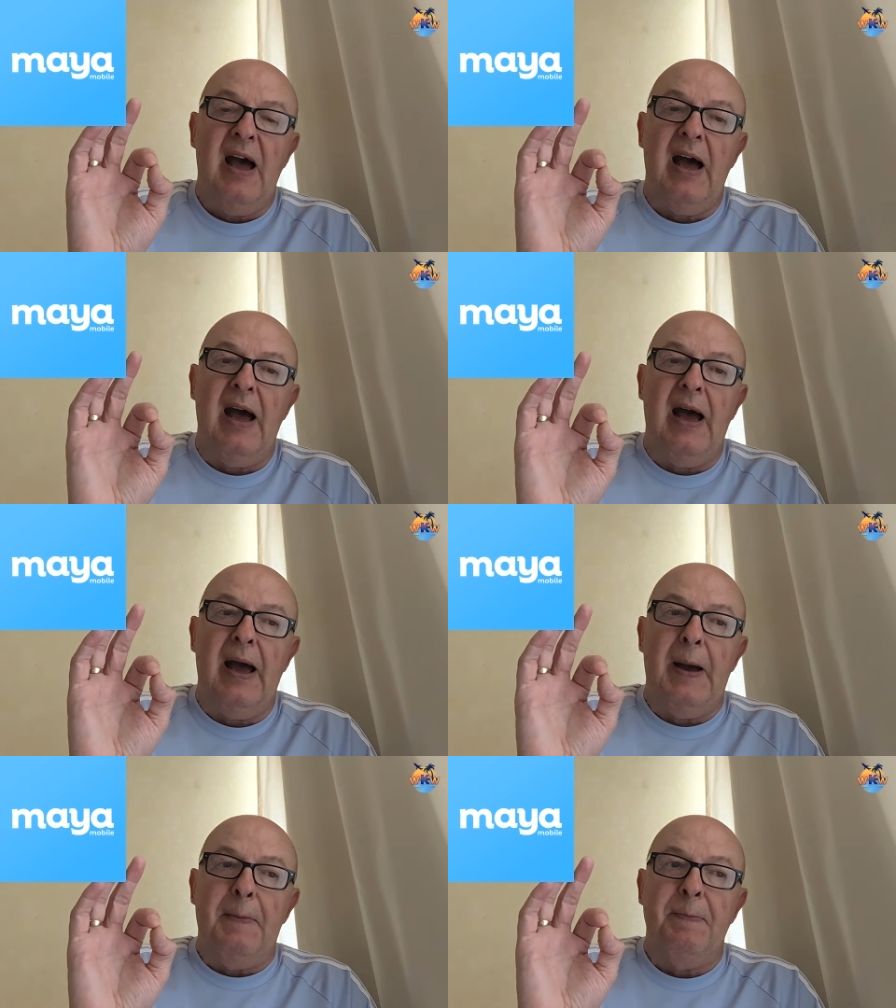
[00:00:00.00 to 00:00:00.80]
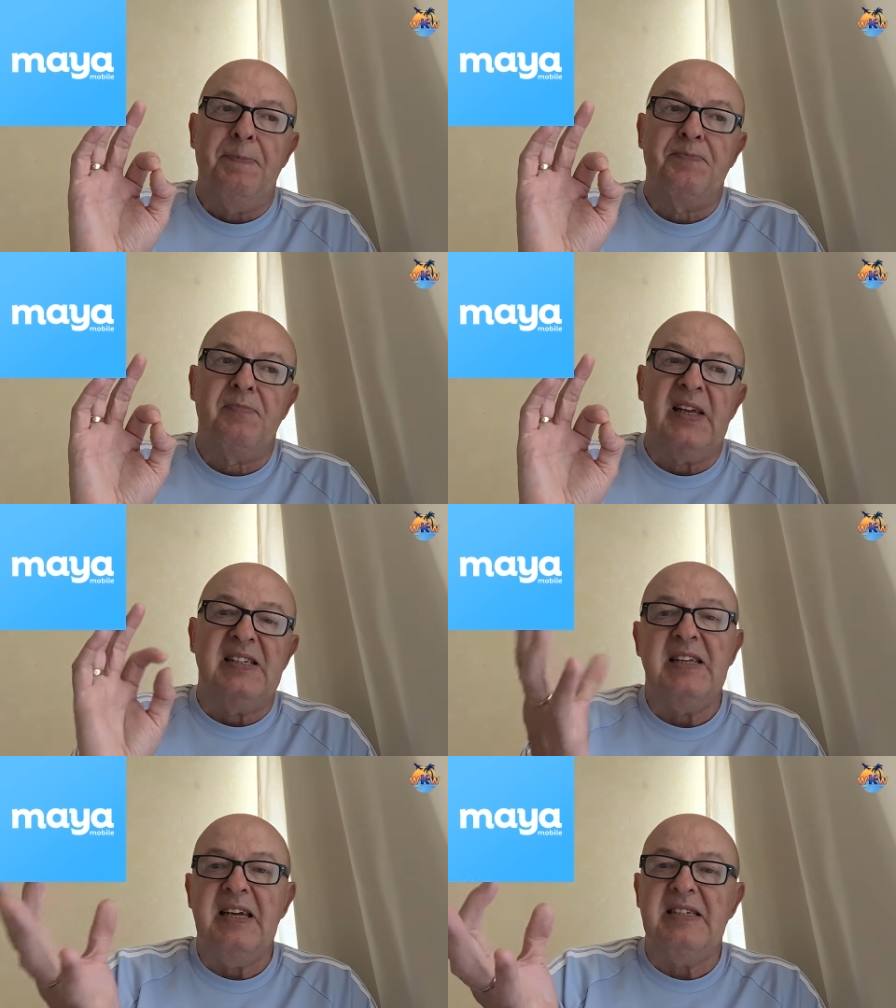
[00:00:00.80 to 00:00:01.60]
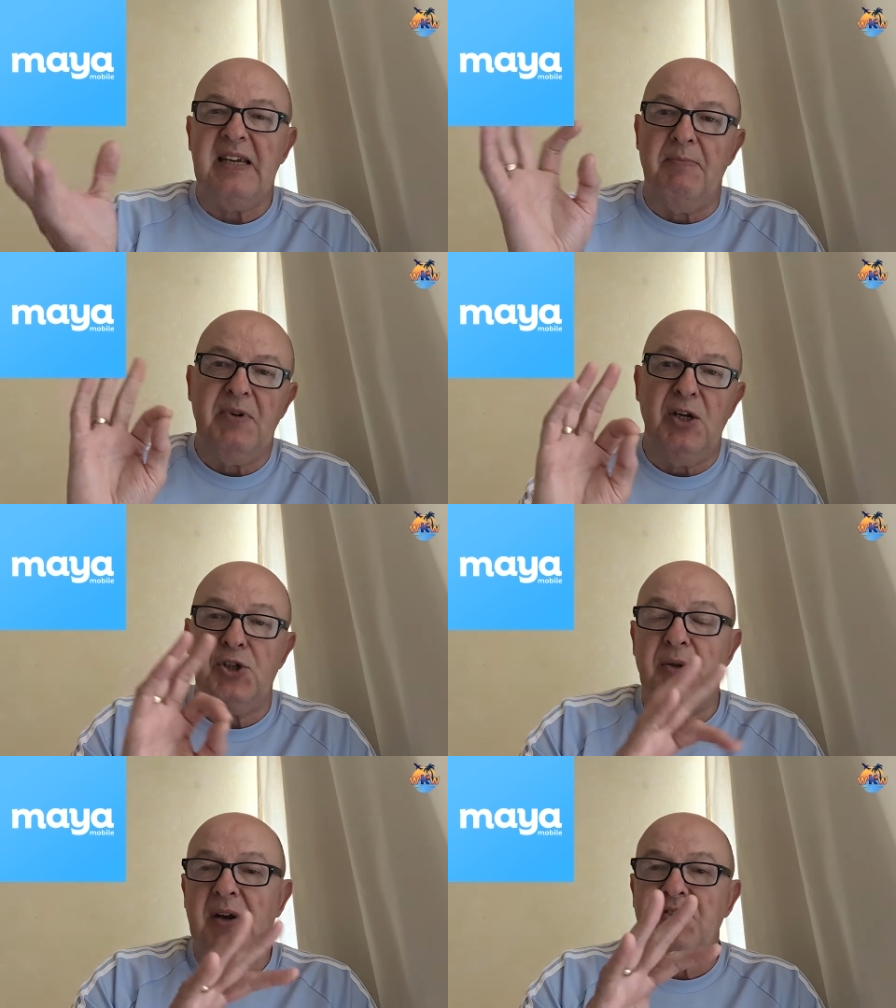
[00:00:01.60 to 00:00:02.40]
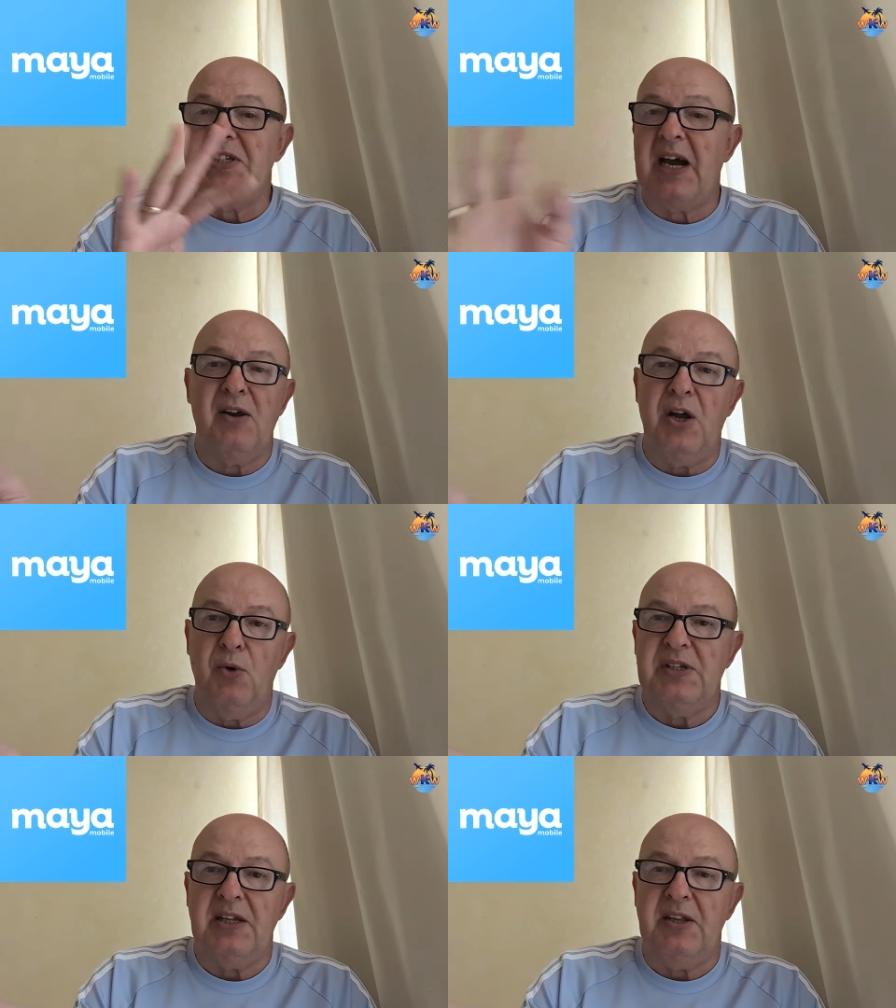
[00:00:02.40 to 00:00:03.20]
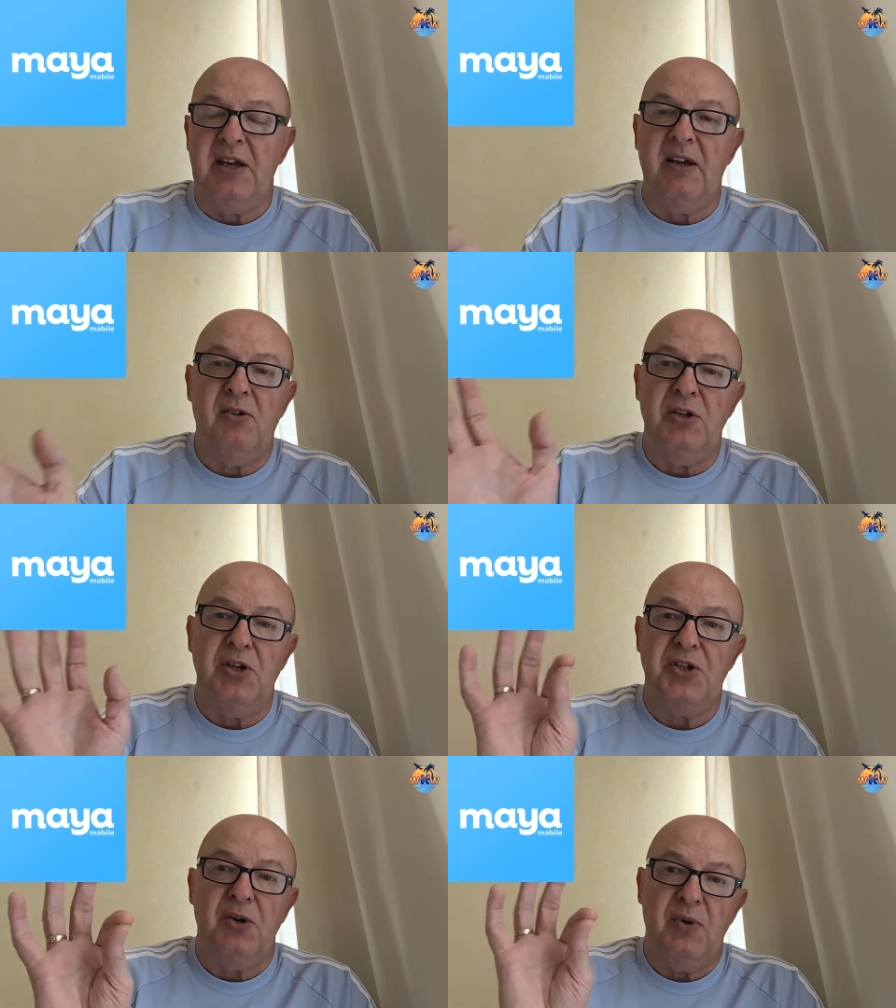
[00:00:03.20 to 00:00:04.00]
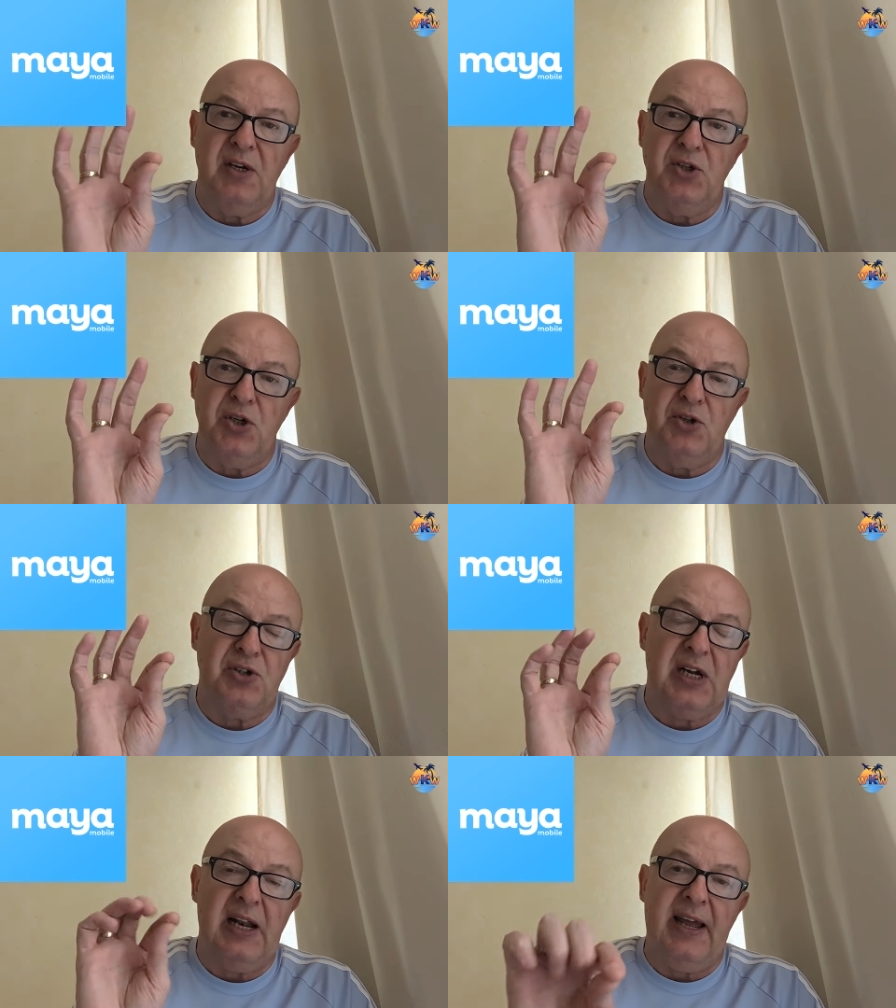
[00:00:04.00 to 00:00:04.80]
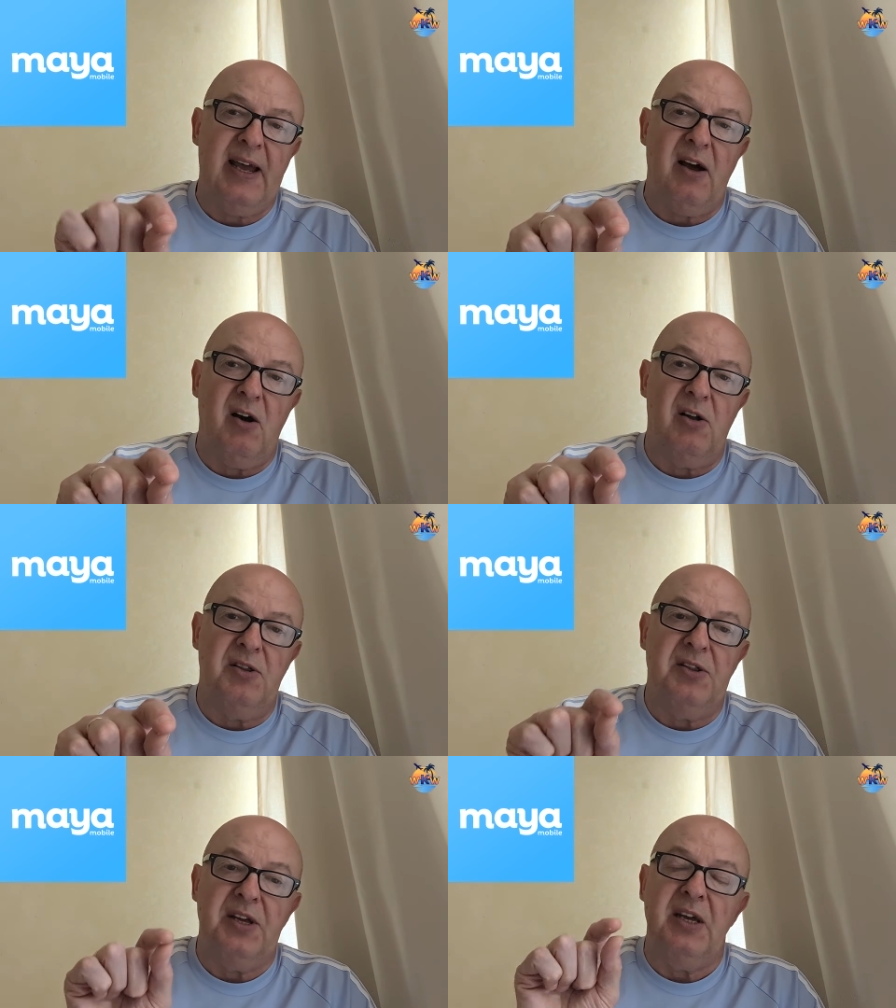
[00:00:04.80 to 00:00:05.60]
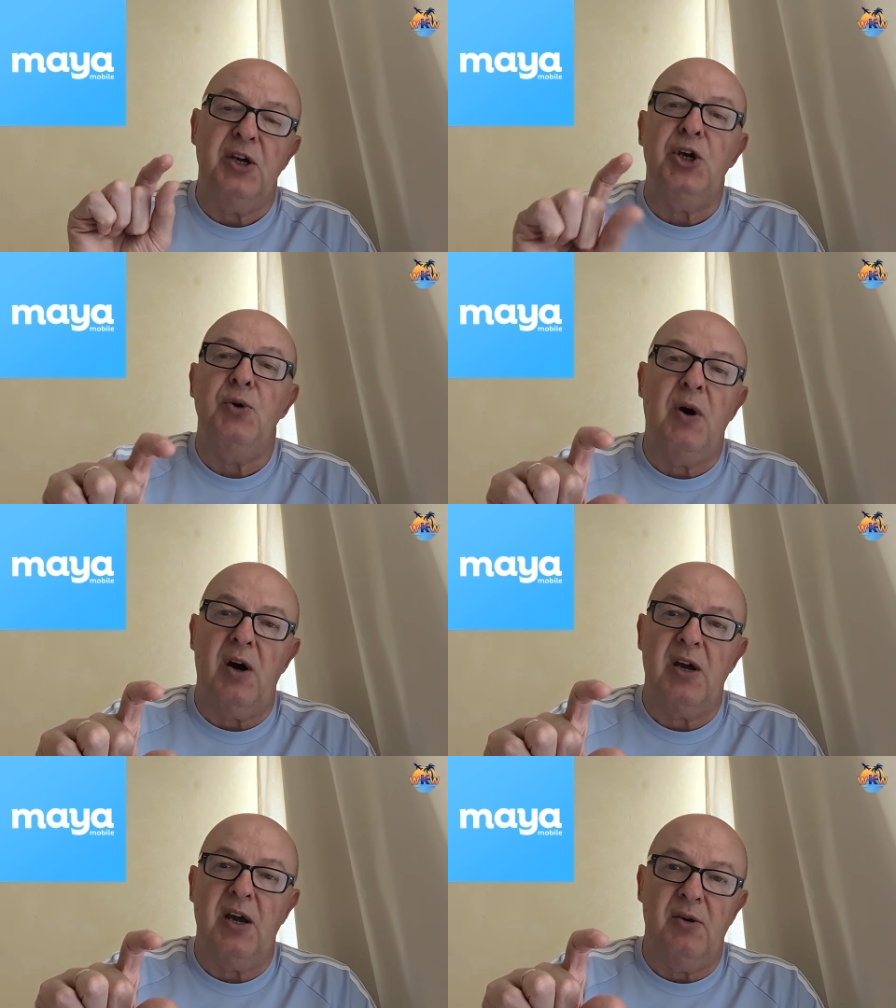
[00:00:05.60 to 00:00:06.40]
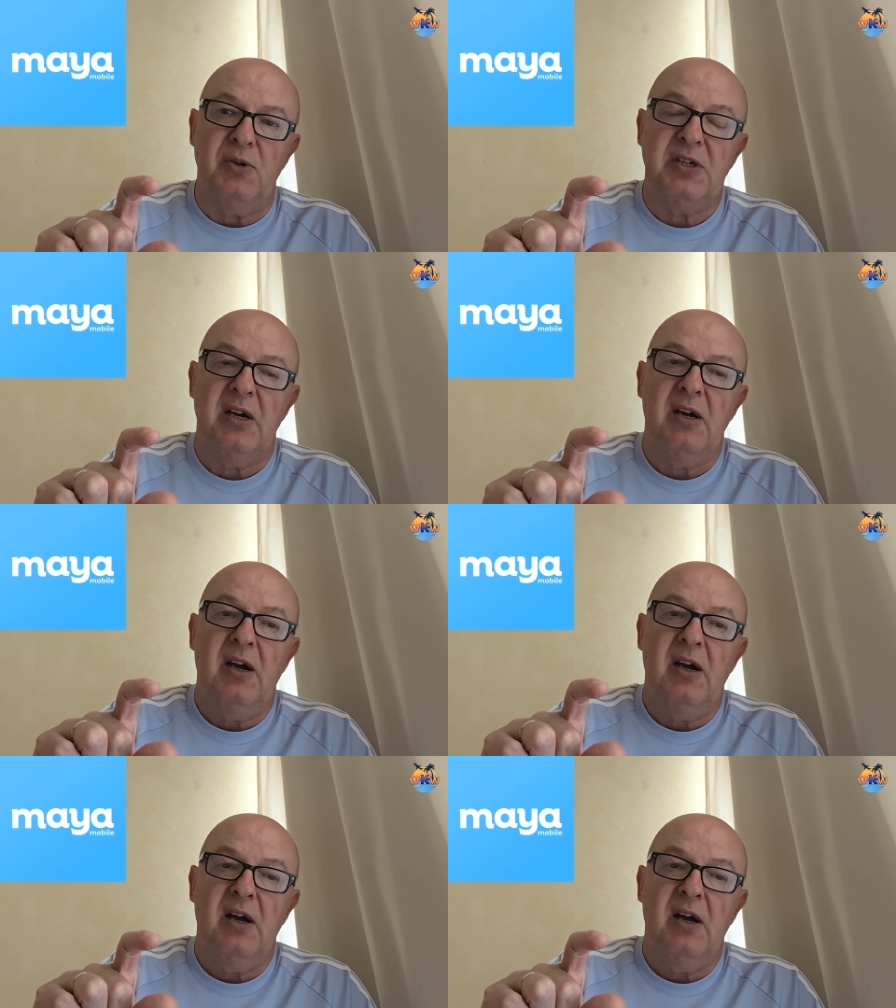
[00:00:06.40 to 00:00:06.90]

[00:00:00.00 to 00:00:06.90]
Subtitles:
It's an eSIM. You don't have to download anything. All you do is you just click on the QR code.